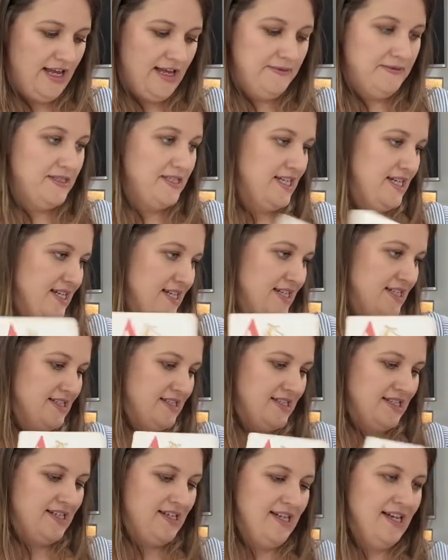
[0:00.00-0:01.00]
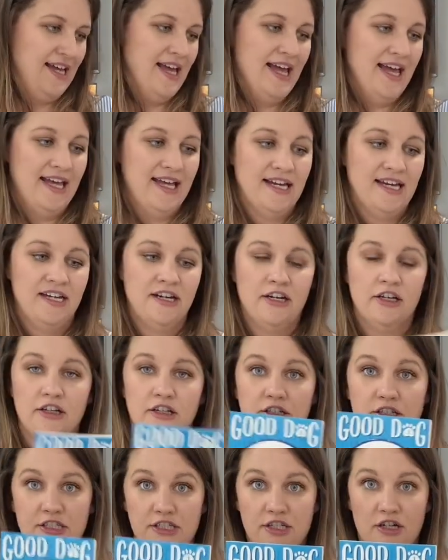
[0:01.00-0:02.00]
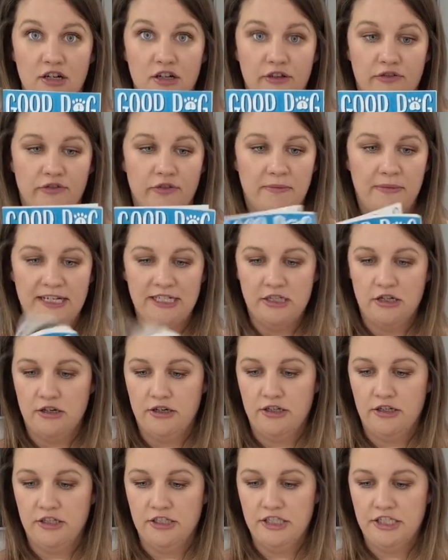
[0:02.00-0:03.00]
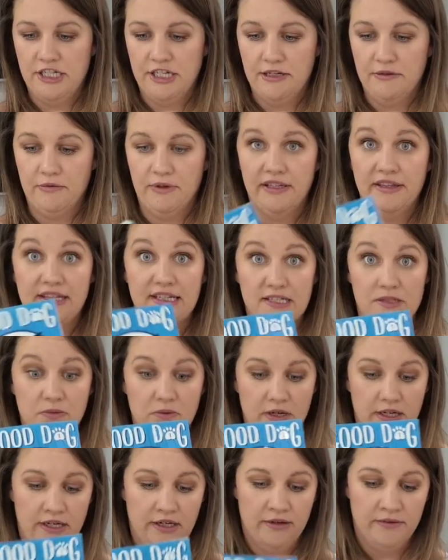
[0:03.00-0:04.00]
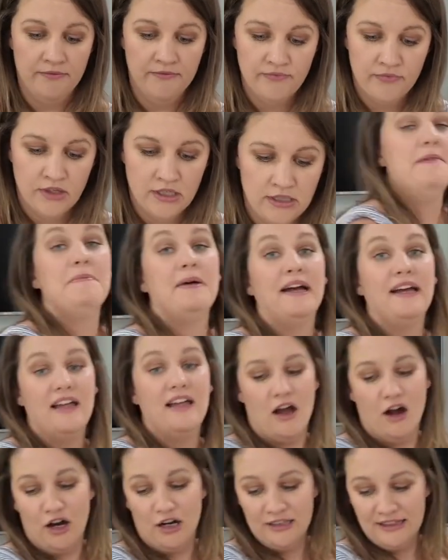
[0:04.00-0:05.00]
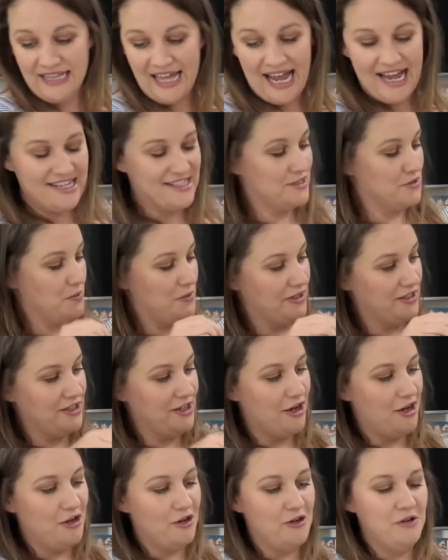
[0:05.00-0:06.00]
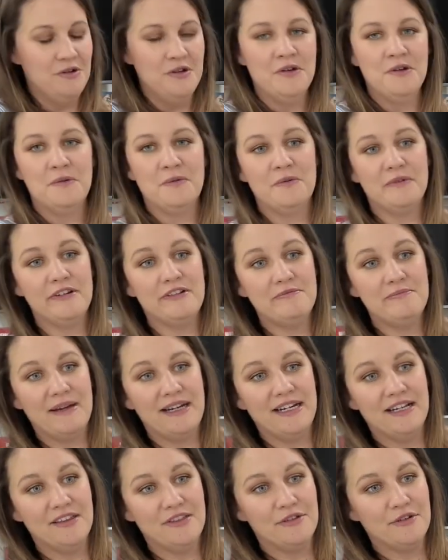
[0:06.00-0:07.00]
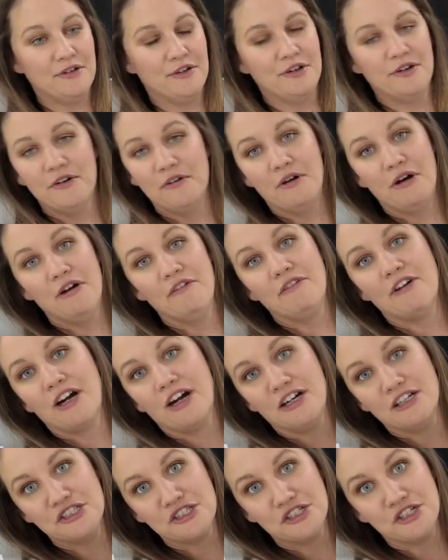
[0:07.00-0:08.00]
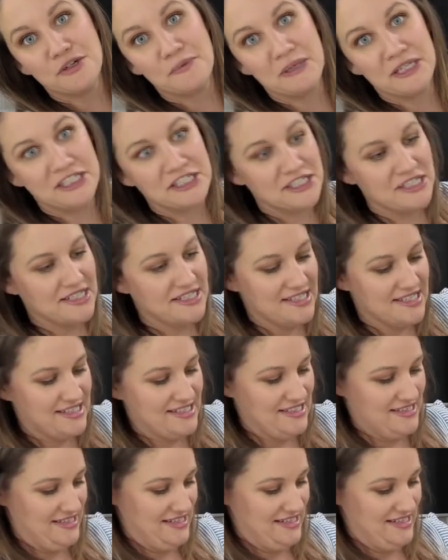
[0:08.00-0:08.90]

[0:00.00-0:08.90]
ABCs and Good Dog for my daughter. She can read this one. And our last one, y'all, we've made it through over 100 books.